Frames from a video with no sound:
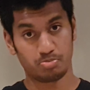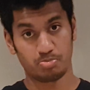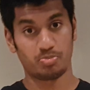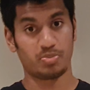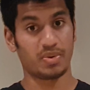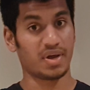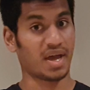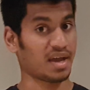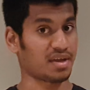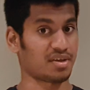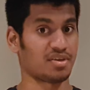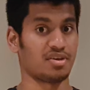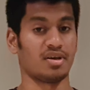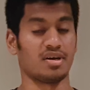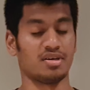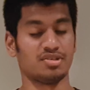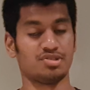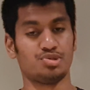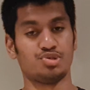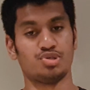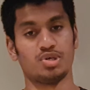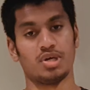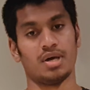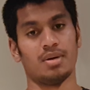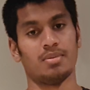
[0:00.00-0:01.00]
backyard
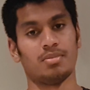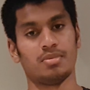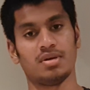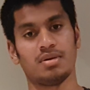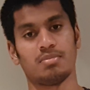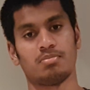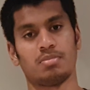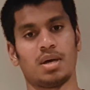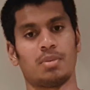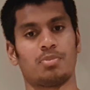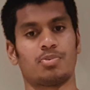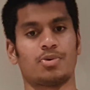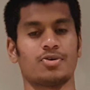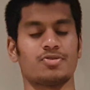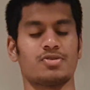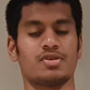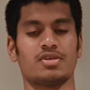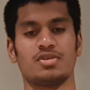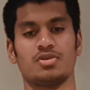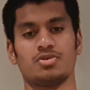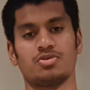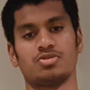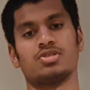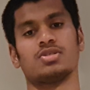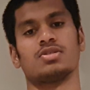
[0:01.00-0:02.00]
gym. My brother
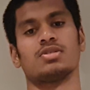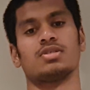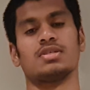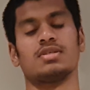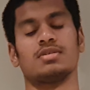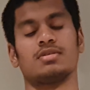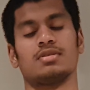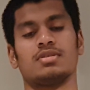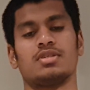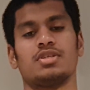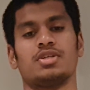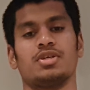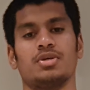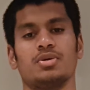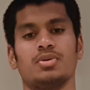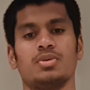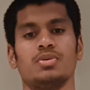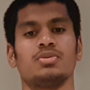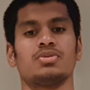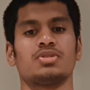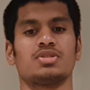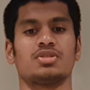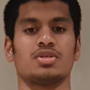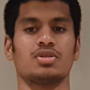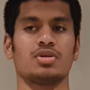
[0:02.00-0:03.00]
uses it too.
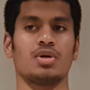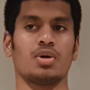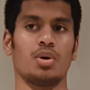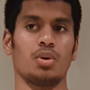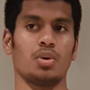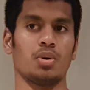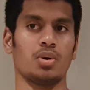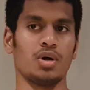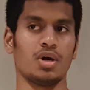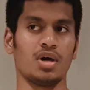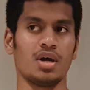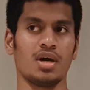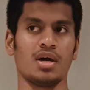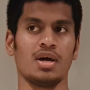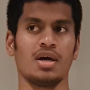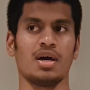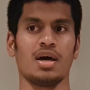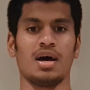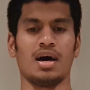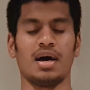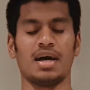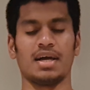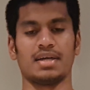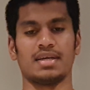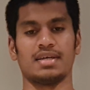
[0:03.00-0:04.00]
So
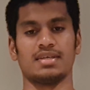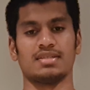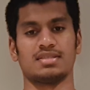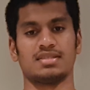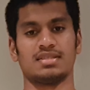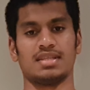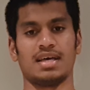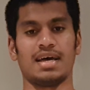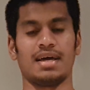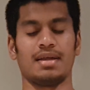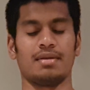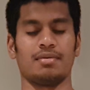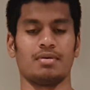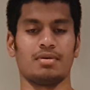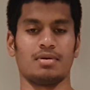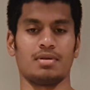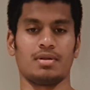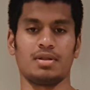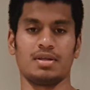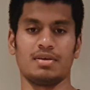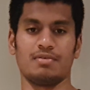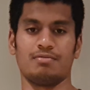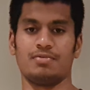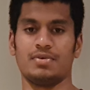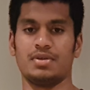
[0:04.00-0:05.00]
I guess that
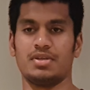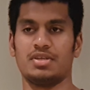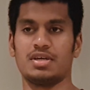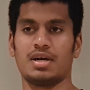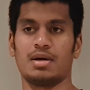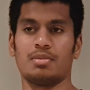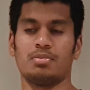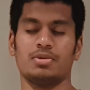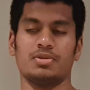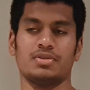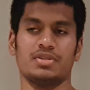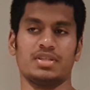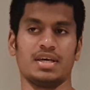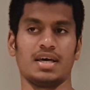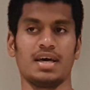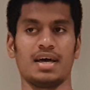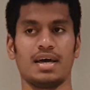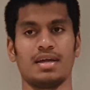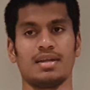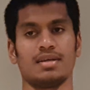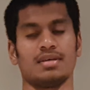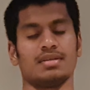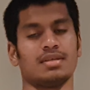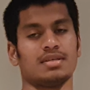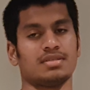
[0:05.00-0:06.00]
if you double
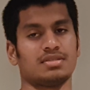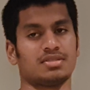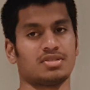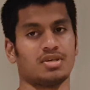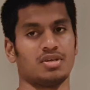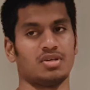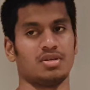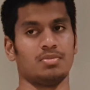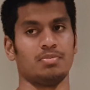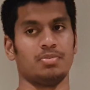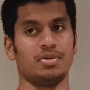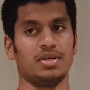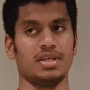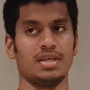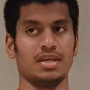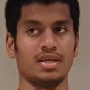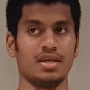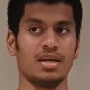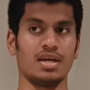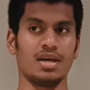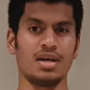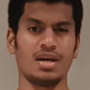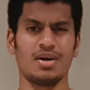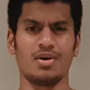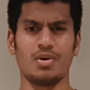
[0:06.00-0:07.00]
that, that's gonna be
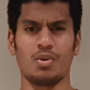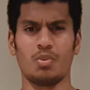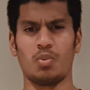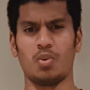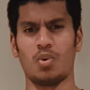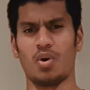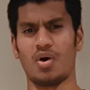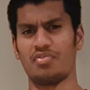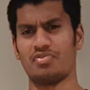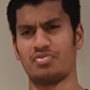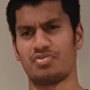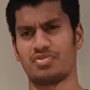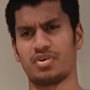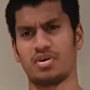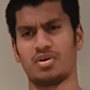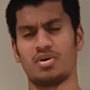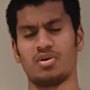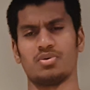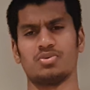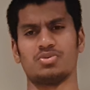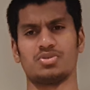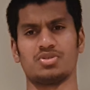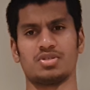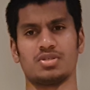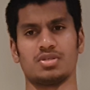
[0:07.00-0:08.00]

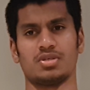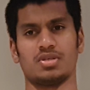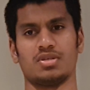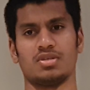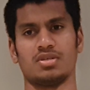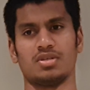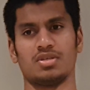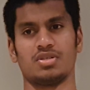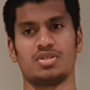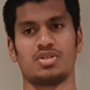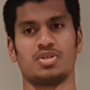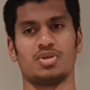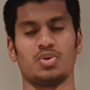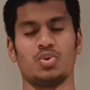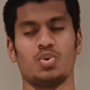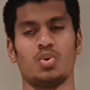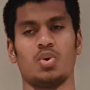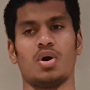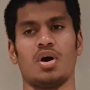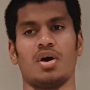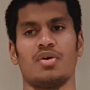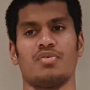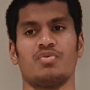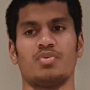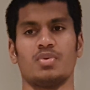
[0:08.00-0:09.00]

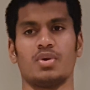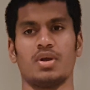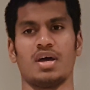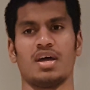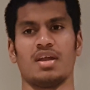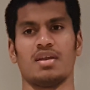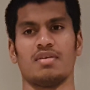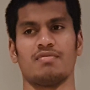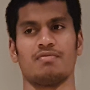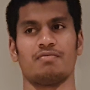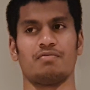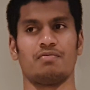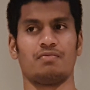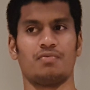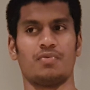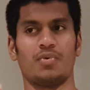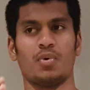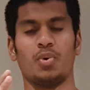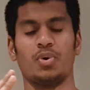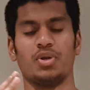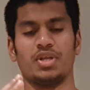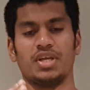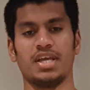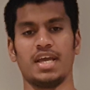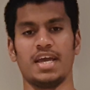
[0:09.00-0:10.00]

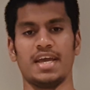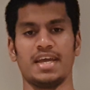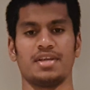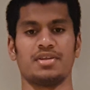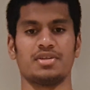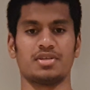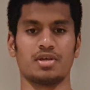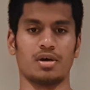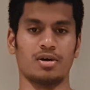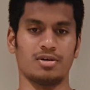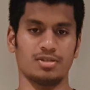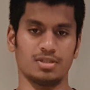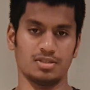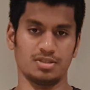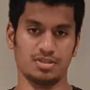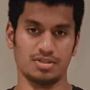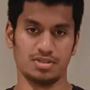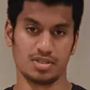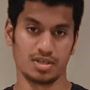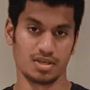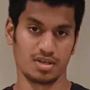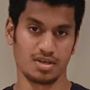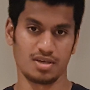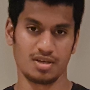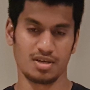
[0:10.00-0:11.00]
$1,248.
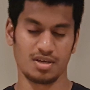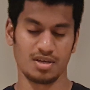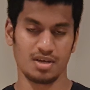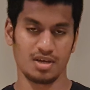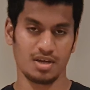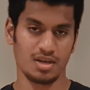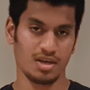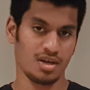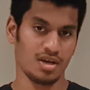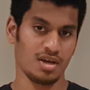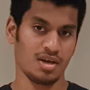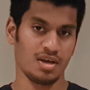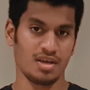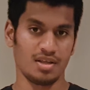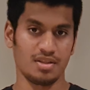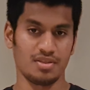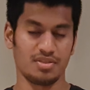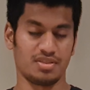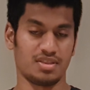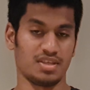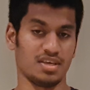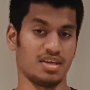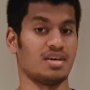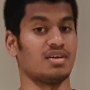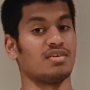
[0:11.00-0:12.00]

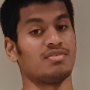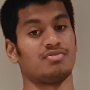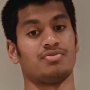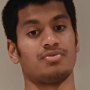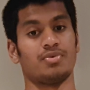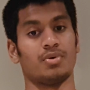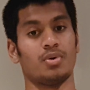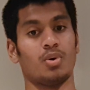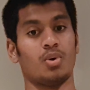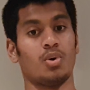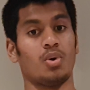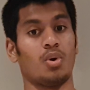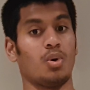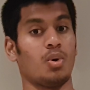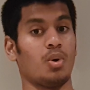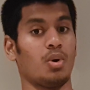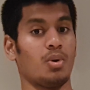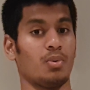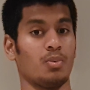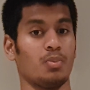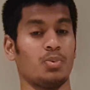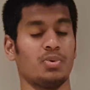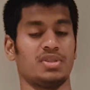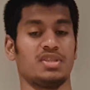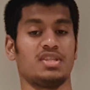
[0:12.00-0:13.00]
Therefore,
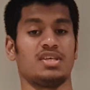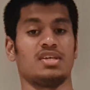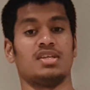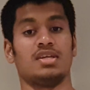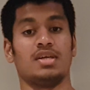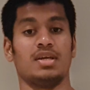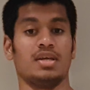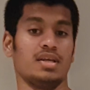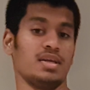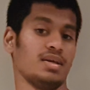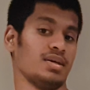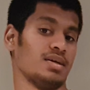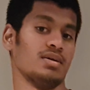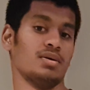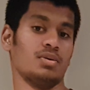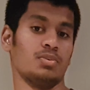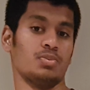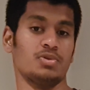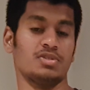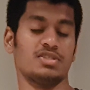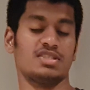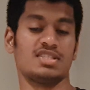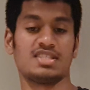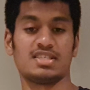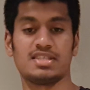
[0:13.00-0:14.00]
within a year,
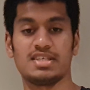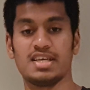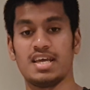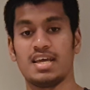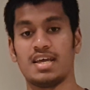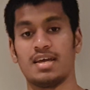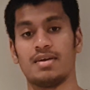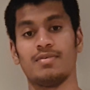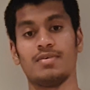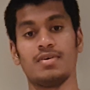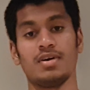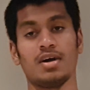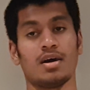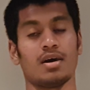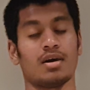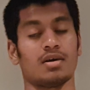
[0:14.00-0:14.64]
we save